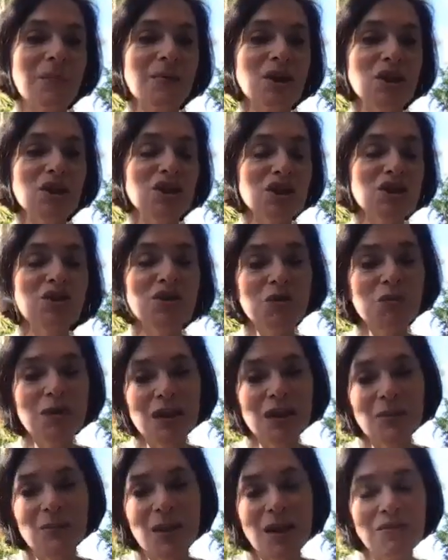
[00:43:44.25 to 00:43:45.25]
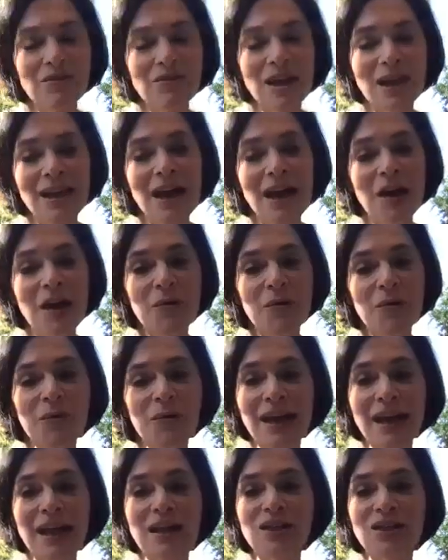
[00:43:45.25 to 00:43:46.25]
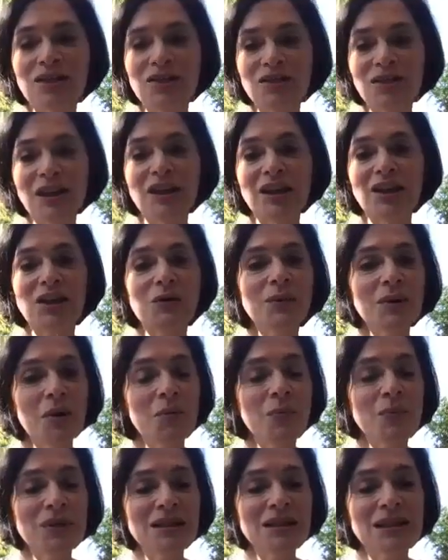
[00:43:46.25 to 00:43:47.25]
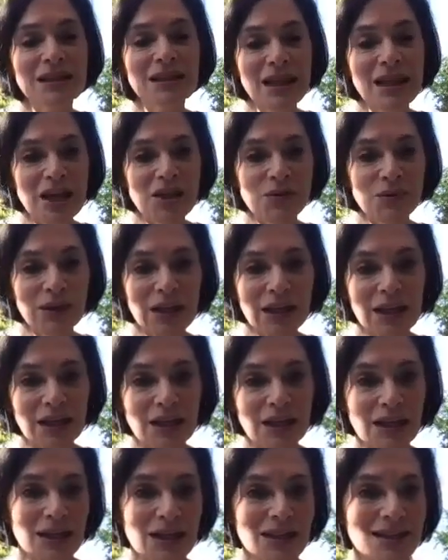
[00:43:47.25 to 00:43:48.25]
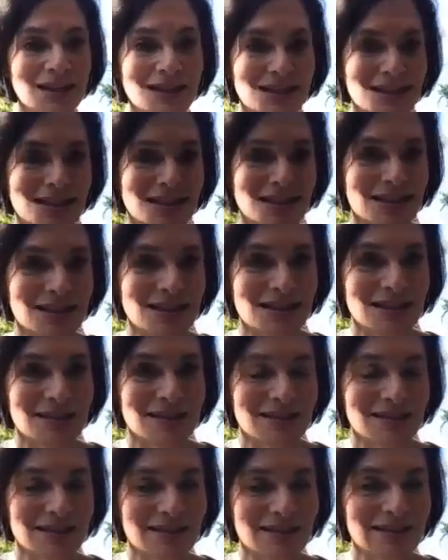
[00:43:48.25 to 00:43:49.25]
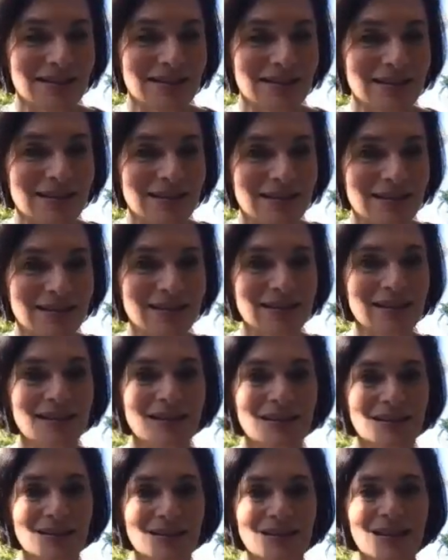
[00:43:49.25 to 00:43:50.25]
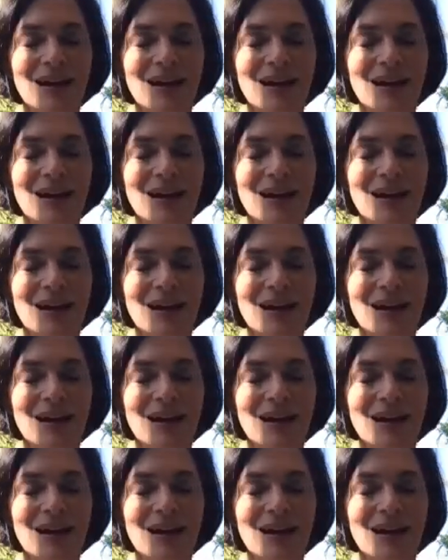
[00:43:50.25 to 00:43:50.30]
I'm going to shoot you an email right now with my calendar link. You are open to schedule it. Mm -hmm.